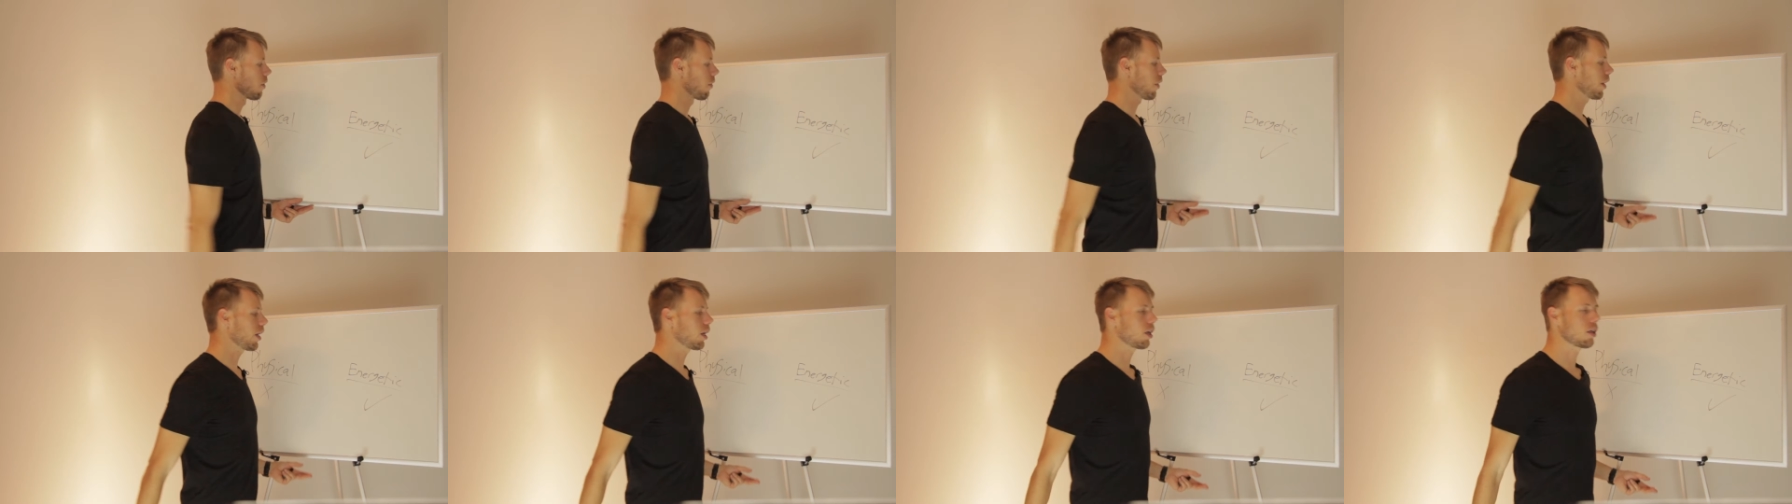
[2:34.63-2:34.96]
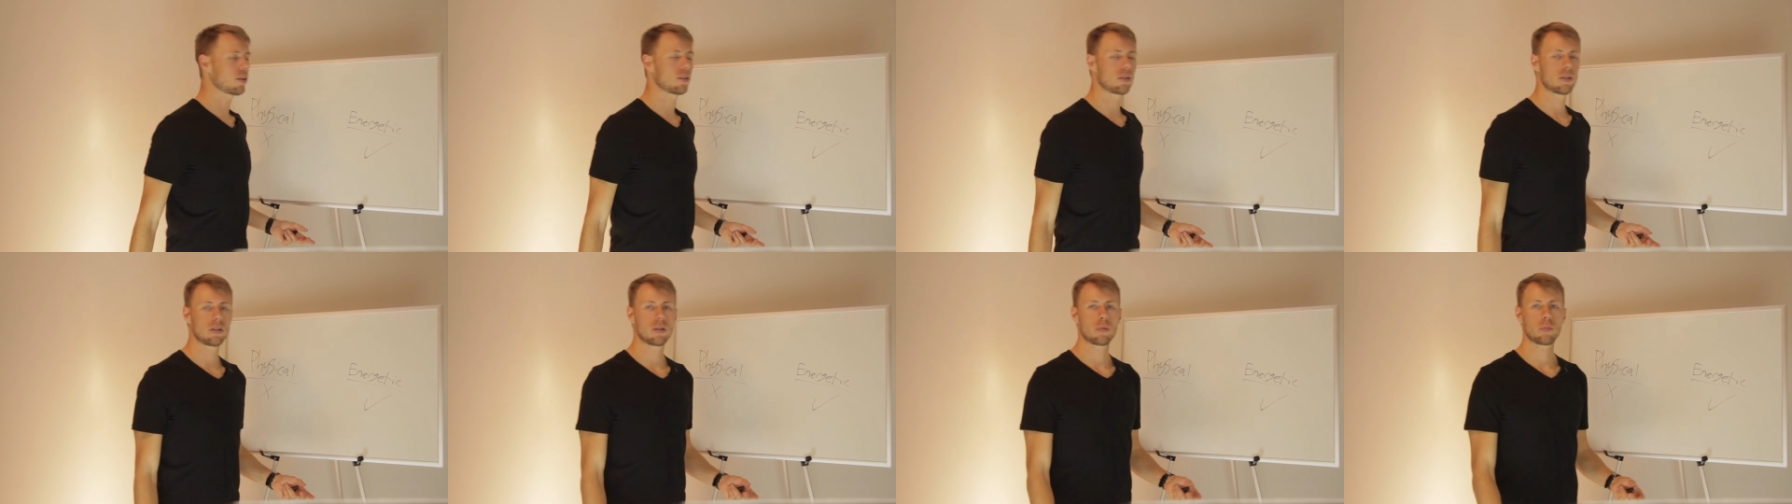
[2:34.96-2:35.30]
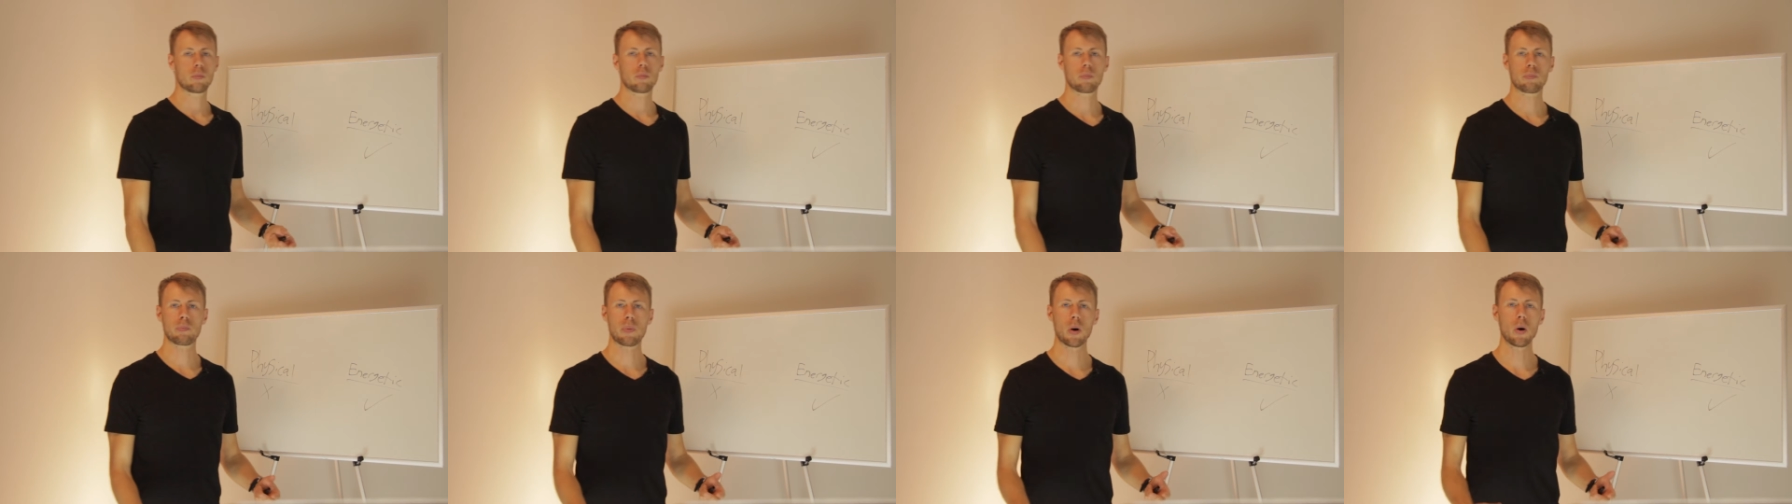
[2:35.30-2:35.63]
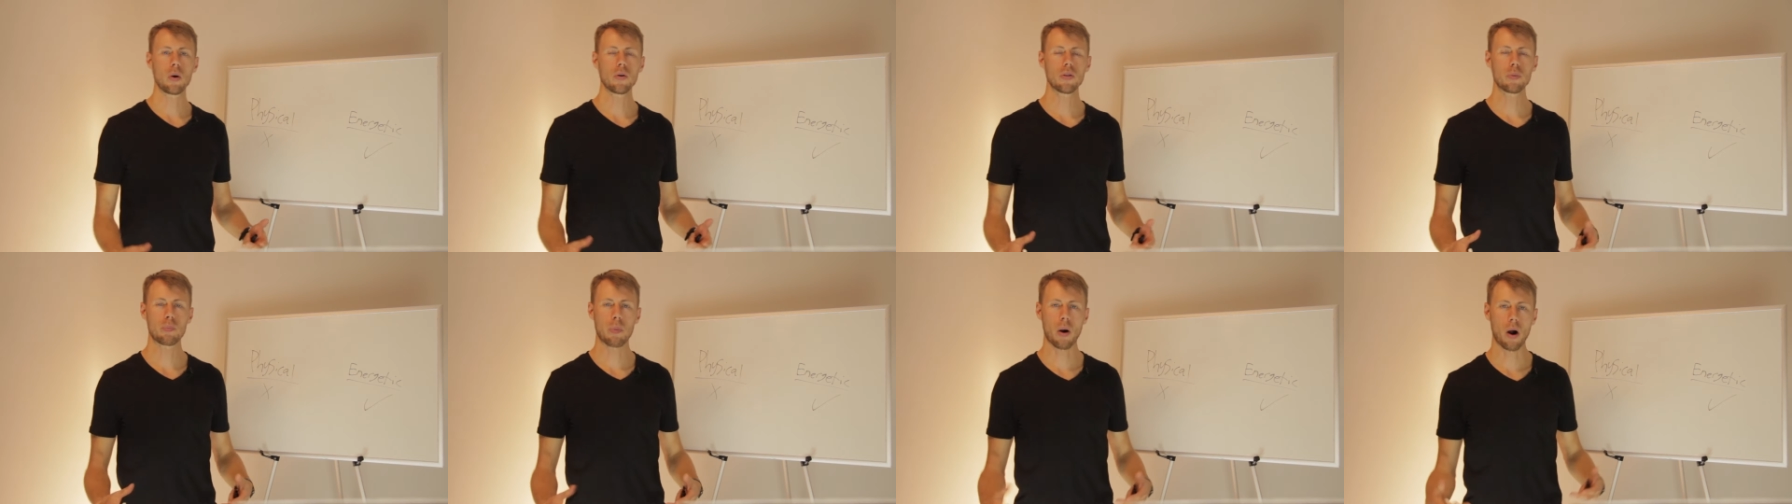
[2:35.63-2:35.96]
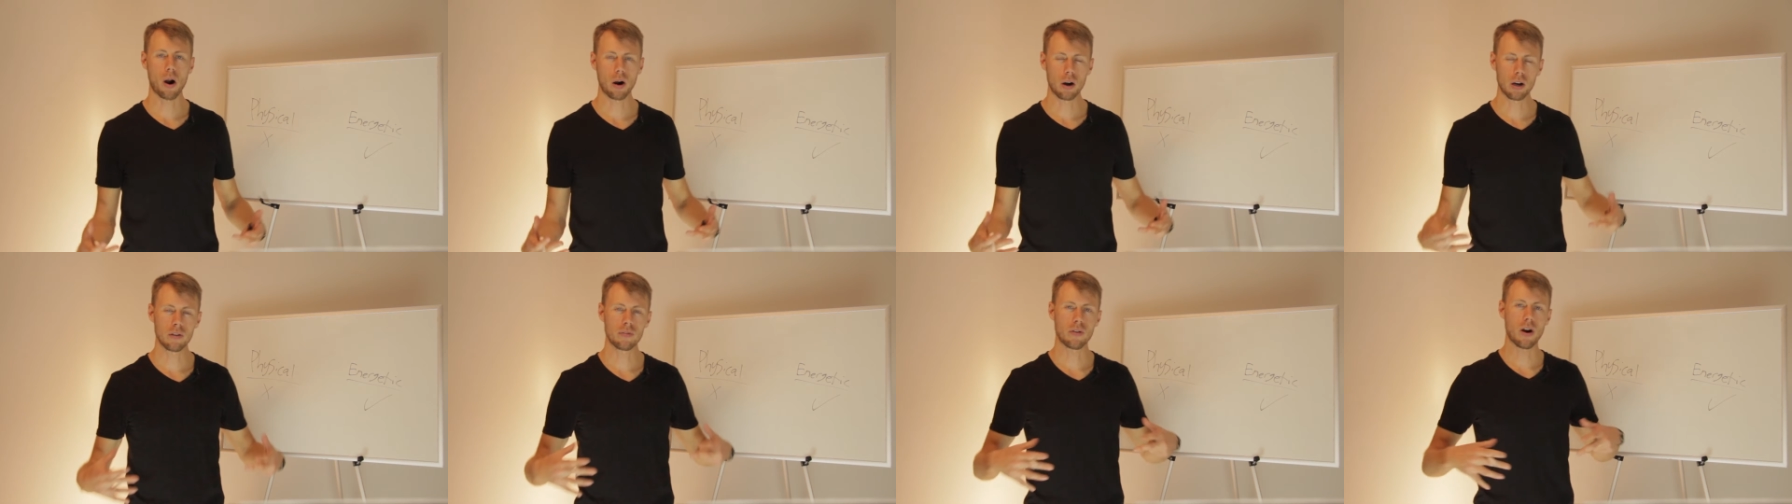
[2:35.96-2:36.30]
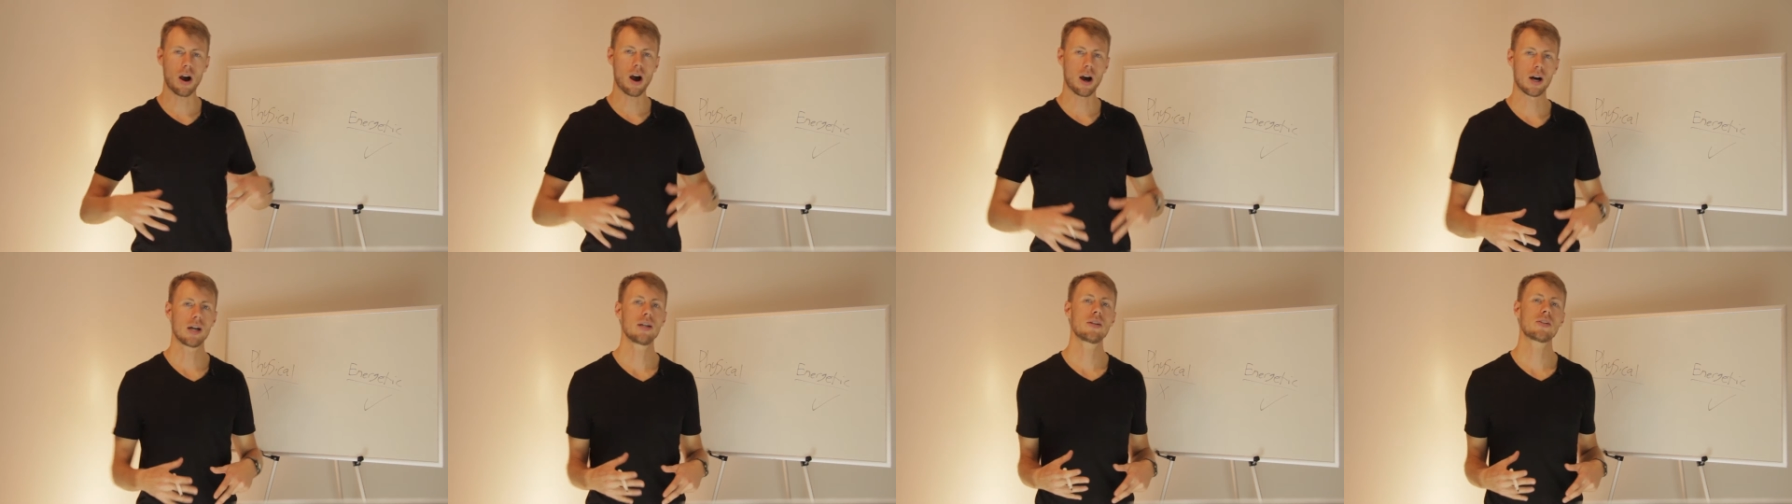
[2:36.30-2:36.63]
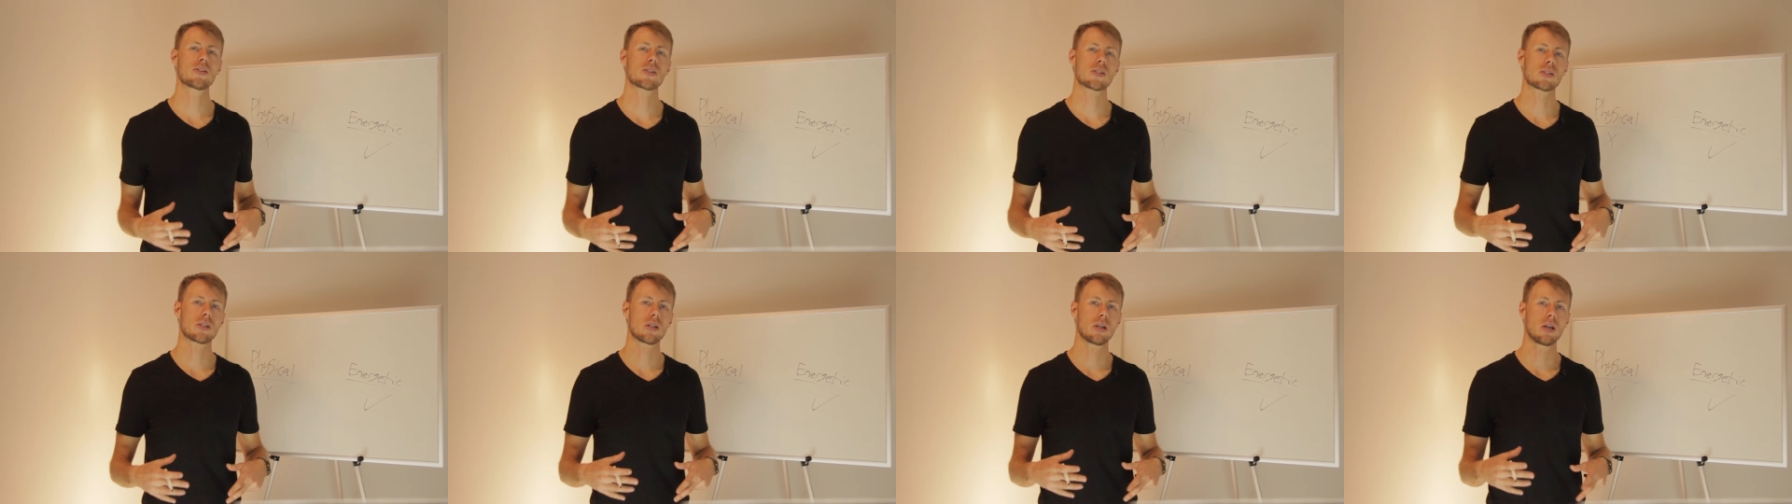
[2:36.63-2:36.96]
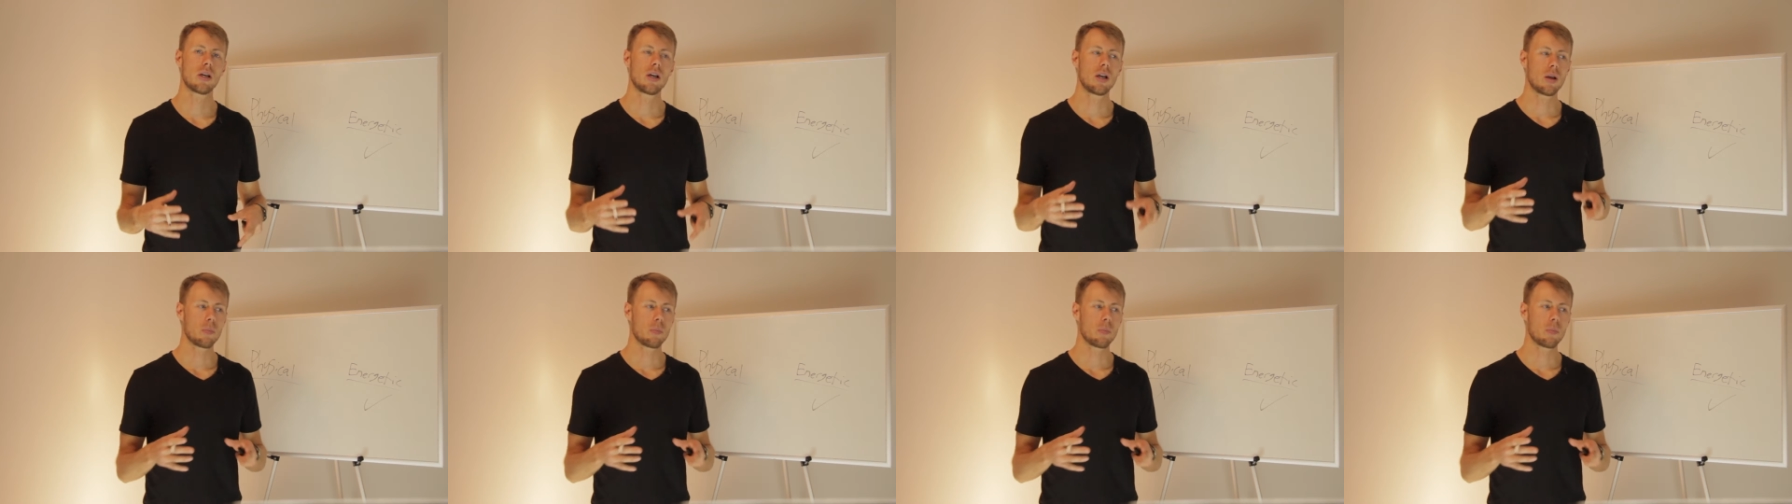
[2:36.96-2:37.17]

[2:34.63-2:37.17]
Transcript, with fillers: They are both part of us,